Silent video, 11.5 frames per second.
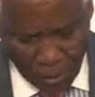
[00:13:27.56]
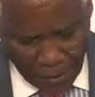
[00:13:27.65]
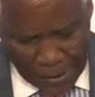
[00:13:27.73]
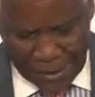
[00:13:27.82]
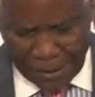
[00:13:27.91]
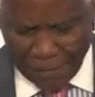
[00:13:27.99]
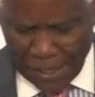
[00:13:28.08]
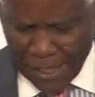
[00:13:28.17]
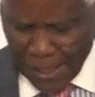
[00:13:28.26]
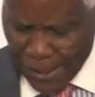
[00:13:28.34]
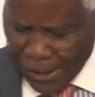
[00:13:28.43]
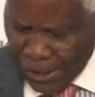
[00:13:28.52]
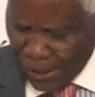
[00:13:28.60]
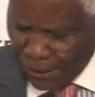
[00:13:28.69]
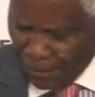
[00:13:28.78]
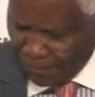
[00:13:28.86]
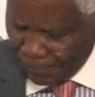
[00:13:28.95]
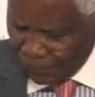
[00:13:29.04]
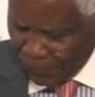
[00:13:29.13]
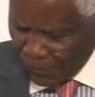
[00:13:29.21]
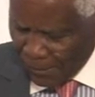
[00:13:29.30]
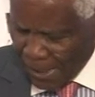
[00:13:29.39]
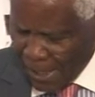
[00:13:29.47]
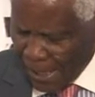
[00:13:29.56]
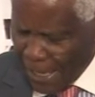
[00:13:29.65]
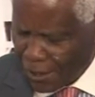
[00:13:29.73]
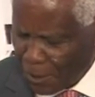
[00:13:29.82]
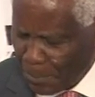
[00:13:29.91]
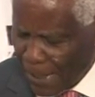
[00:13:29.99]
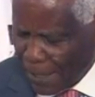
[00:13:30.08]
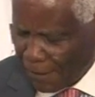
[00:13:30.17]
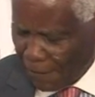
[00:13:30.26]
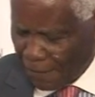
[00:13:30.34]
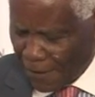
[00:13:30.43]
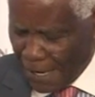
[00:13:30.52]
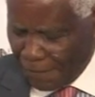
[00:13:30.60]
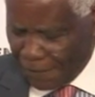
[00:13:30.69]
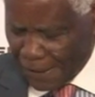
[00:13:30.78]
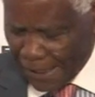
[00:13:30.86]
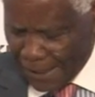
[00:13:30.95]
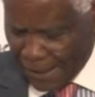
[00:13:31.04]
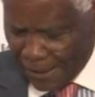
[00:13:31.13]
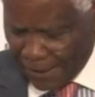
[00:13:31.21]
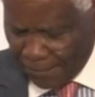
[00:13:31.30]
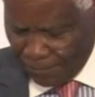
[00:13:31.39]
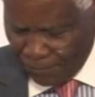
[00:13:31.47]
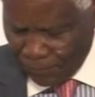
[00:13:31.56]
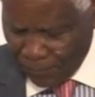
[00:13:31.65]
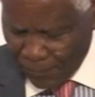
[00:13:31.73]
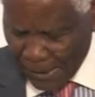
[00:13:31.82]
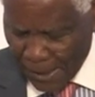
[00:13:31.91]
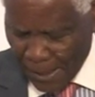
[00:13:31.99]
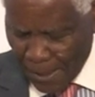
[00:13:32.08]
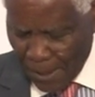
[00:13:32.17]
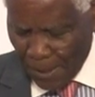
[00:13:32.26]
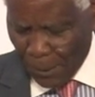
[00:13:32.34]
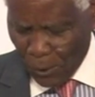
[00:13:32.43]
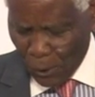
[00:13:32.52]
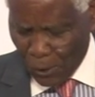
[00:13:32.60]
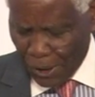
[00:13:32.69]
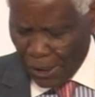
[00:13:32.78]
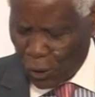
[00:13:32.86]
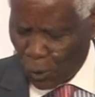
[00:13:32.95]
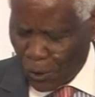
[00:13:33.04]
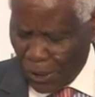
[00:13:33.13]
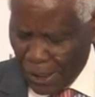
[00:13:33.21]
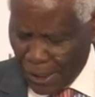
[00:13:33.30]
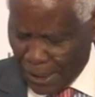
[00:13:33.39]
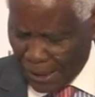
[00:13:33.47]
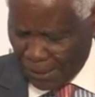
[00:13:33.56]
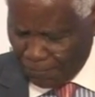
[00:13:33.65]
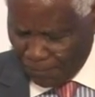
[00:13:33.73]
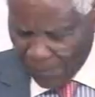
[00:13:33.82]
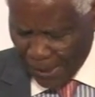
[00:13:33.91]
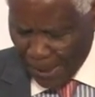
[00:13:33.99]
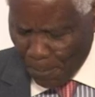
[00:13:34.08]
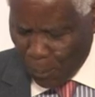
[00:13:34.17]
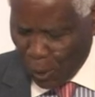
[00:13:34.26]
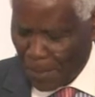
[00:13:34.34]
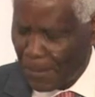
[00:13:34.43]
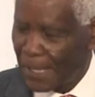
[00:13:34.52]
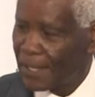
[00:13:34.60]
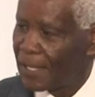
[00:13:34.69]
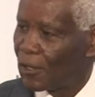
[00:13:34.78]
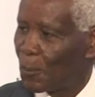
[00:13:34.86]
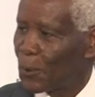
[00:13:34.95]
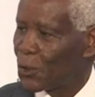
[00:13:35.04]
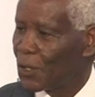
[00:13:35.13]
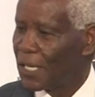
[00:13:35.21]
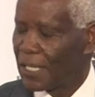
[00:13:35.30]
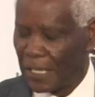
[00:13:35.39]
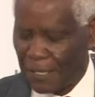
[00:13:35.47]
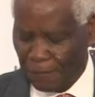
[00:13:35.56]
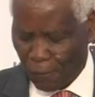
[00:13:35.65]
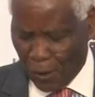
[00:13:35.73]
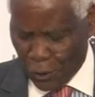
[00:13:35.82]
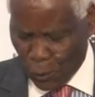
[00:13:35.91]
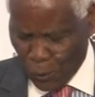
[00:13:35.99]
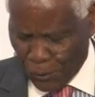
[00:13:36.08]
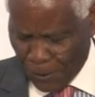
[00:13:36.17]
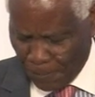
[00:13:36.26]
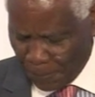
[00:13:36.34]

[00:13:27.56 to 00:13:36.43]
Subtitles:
that's the value addition, cannot be overemphasized because it will create the employment opportunities for our youth.